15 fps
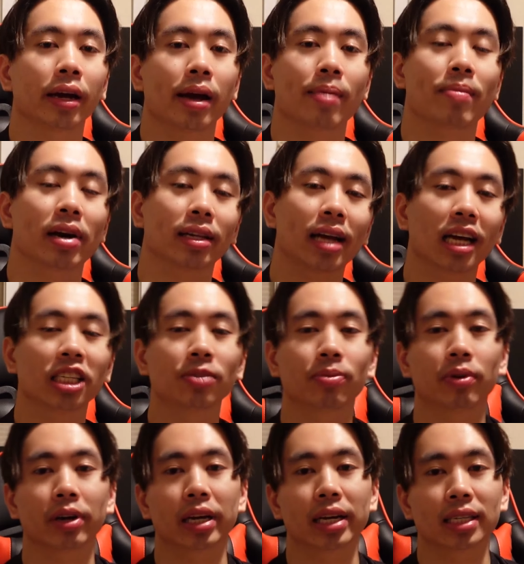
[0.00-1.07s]
And my last
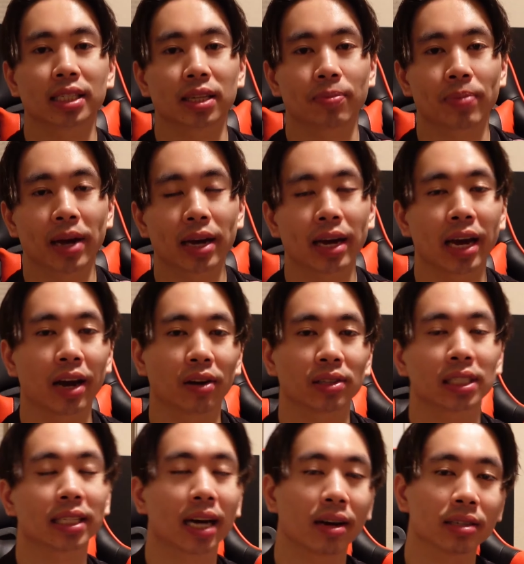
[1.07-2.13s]
point is to pick
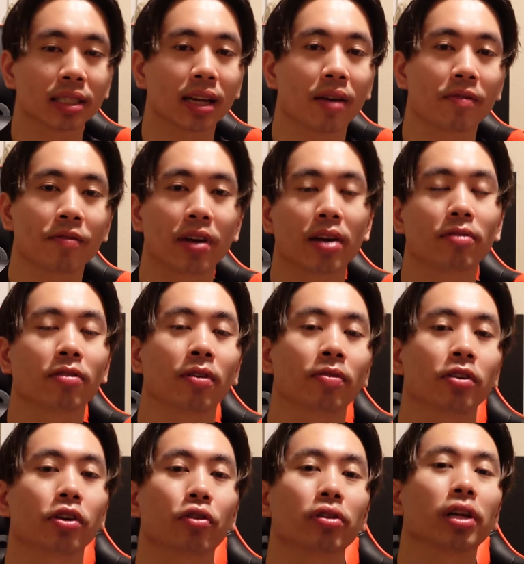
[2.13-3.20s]
hairstyles that fit with
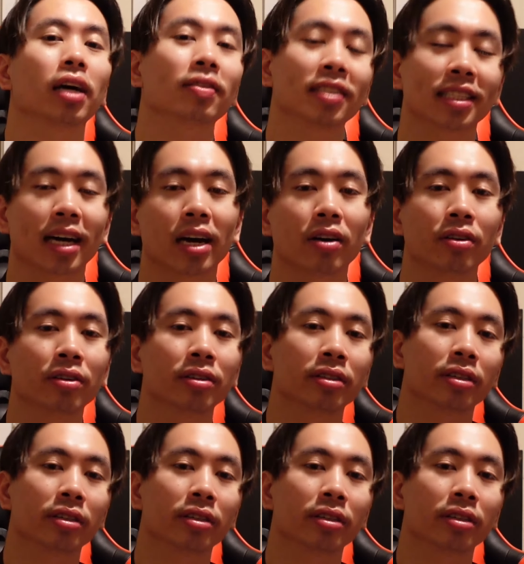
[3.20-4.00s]
your lifestyle